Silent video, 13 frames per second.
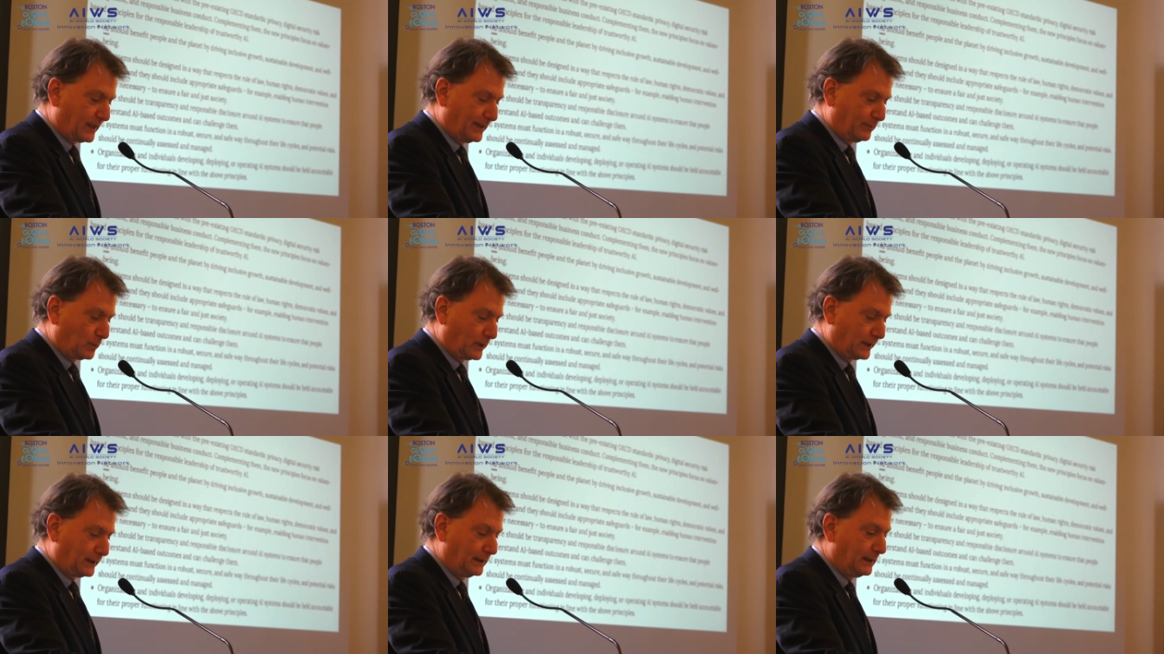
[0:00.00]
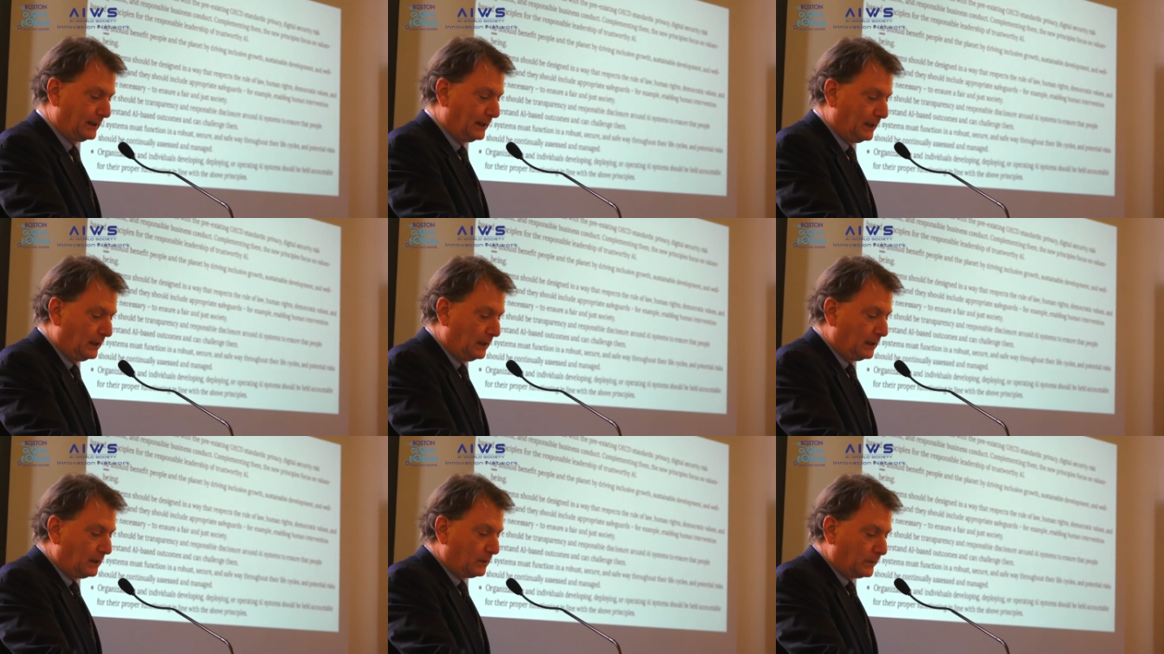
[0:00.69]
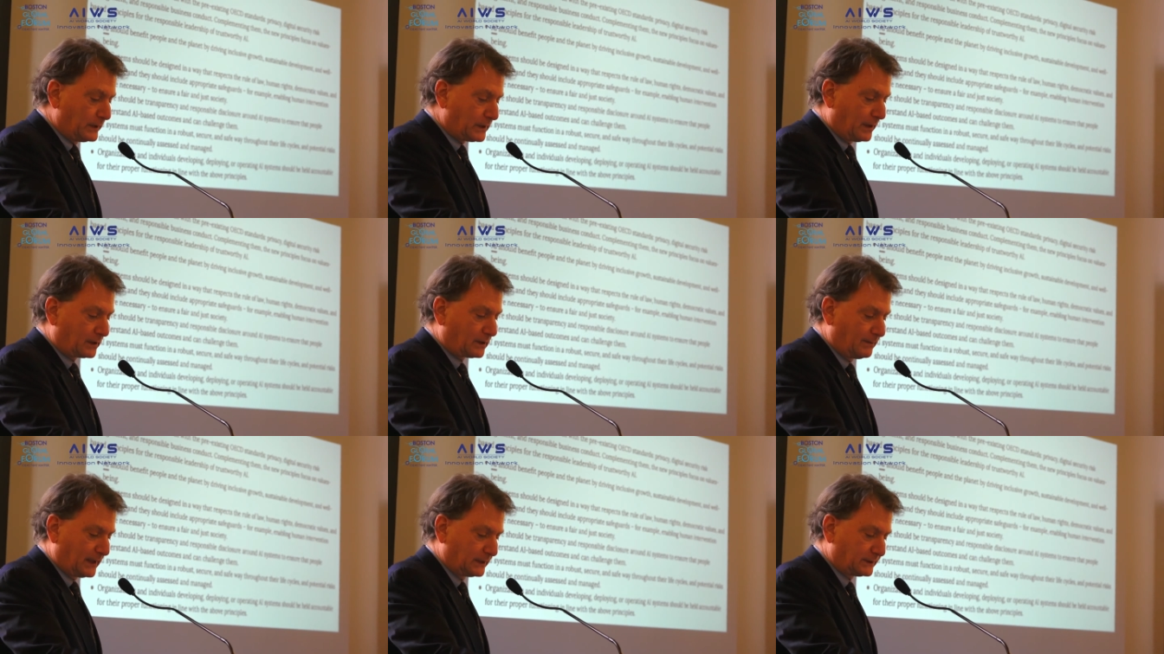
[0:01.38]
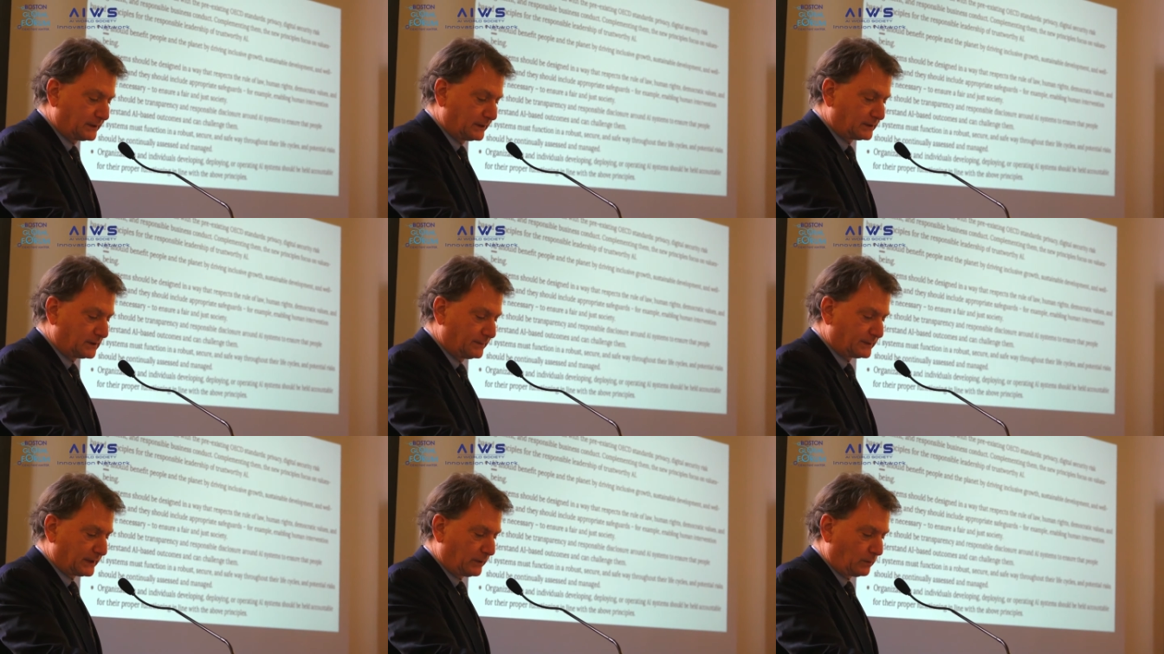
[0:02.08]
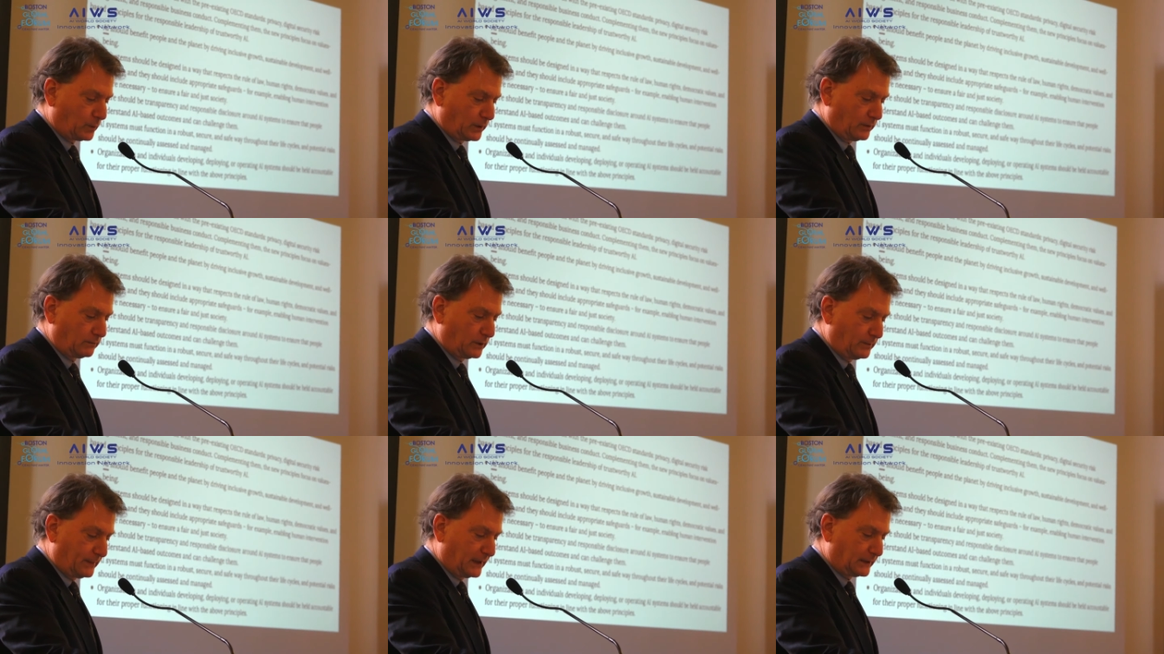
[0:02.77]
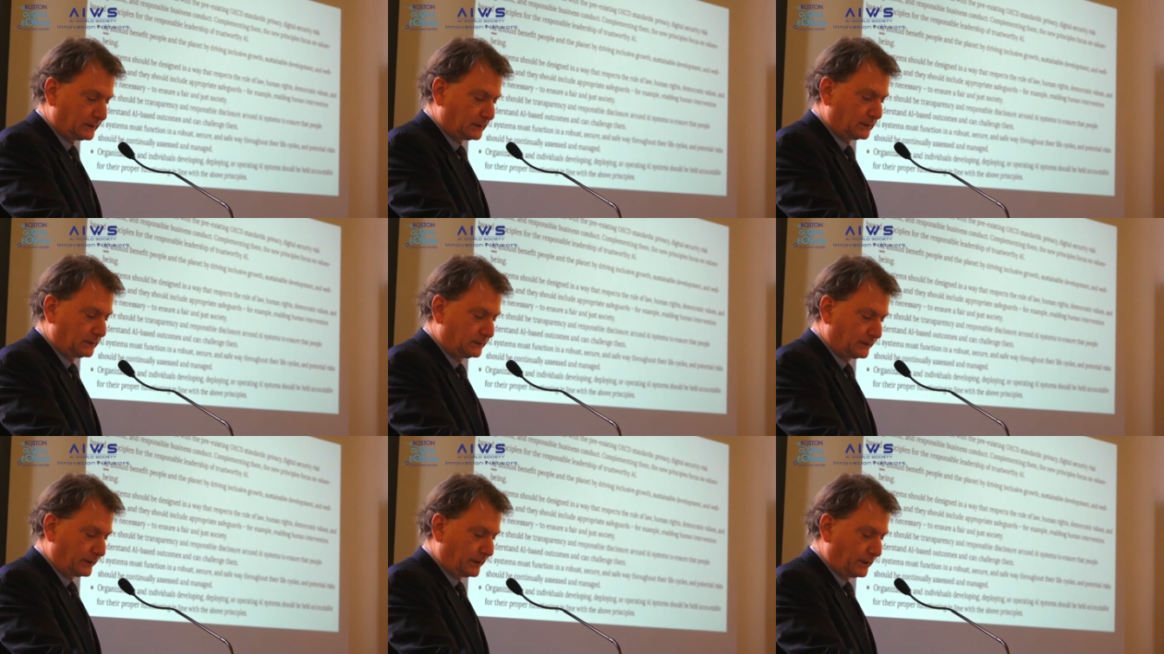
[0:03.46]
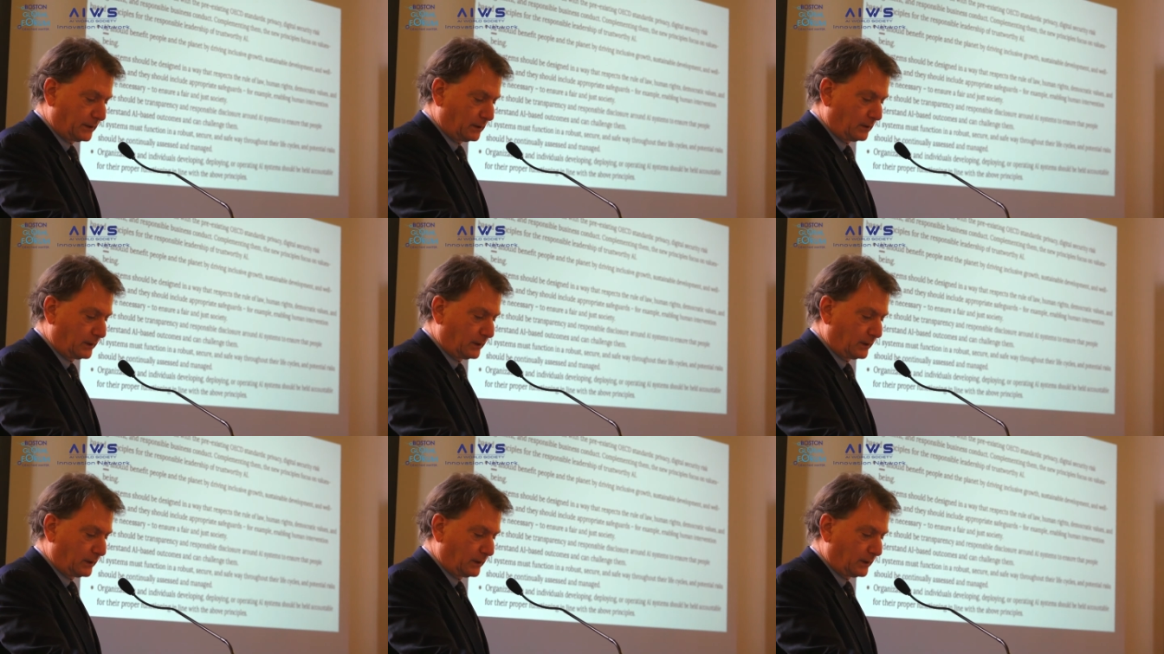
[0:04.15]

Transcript: We talked about systems that were robust, secure, and safe.